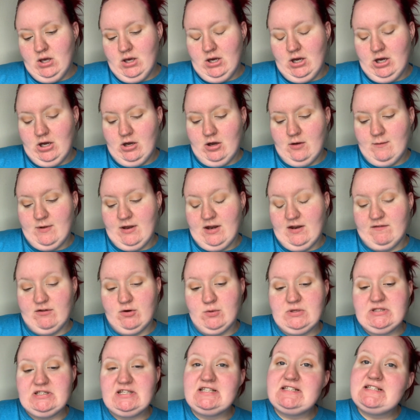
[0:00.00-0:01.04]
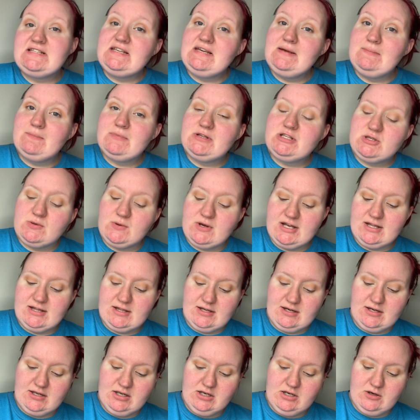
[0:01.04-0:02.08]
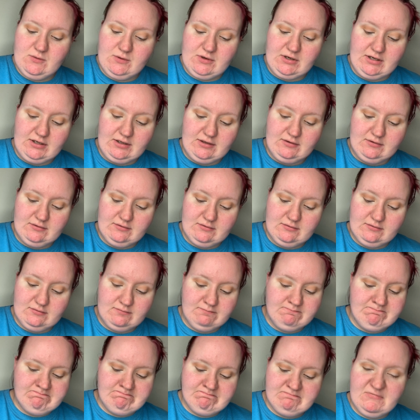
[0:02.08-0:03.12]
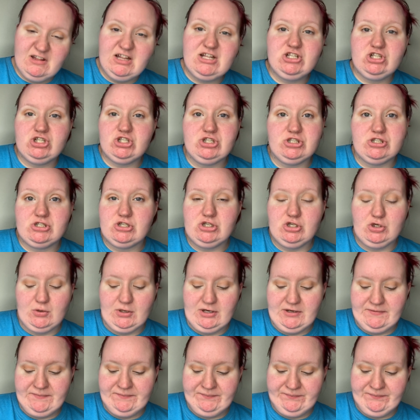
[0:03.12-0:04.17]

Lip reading: And everyone's asleep, so I thought, you know what? Let's just do it.